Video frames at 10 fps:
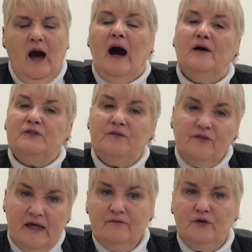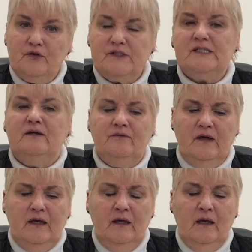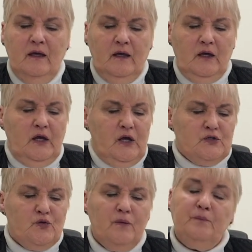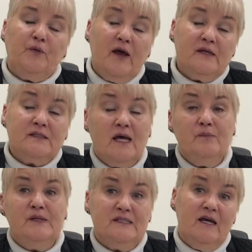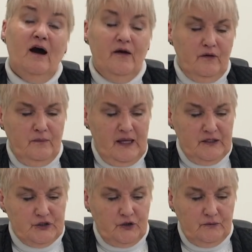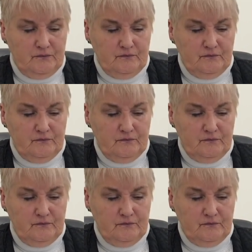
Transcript: how to flavour your CV to impress a busy hiring manager.